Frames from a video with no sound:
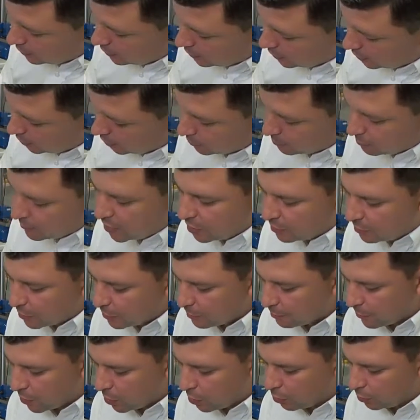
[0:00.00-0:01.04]
in our
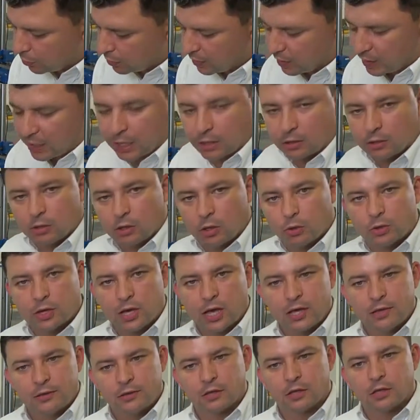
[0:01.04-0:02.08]
minimum mode, and I'll
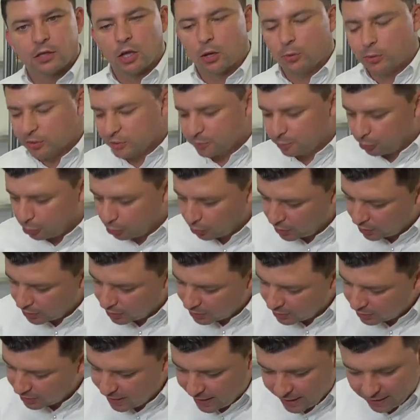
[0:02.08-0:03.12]
locate the lowest point
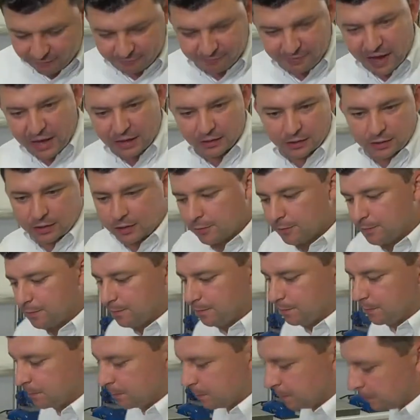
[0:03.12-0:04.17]
in that valley.
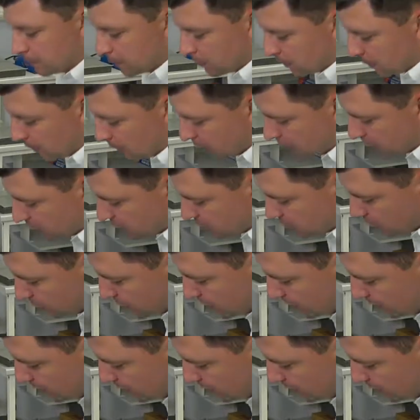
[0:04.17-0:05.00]
So